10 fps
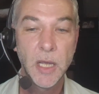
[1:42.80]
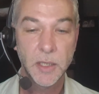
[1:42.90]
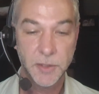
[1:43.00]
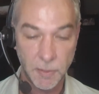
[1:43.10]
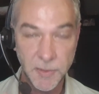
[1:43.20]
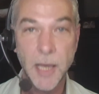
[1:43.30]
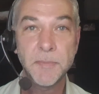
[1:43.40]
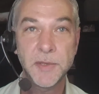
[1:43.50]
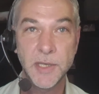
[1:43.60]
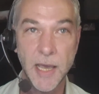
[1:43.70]

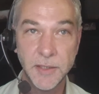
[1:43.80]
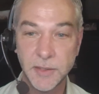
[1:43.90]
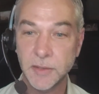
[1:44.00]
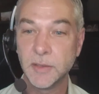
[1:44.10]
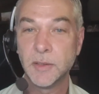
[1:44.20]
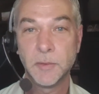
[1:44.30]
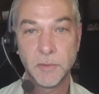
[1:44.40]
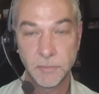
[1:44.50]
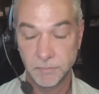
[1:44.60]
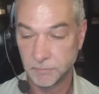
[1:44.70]
Sometimes, yes,
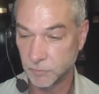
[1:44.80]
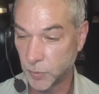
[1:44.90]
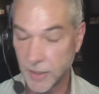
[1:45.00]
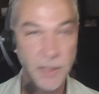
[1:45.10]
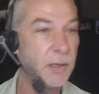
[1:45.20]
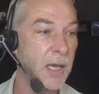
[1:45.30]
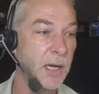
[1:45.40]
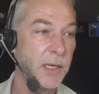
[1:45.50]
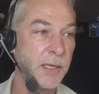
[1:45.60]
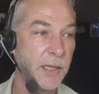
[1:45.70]
written
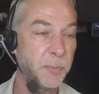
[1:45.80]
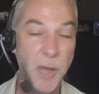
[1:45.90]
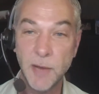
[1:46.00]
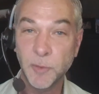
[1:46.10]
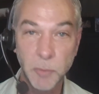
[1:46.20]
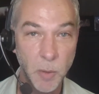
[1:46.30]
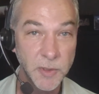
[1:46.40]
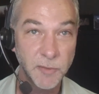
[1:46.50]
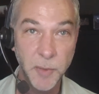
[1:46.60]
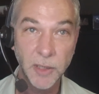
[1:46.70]
in painful
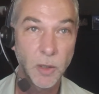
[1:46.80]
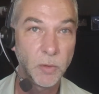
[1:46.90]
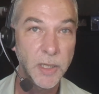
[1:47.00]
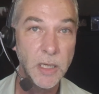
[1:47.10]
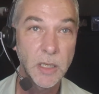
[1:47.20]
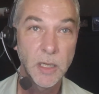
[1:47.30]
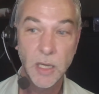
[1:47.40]
moments of being lonely.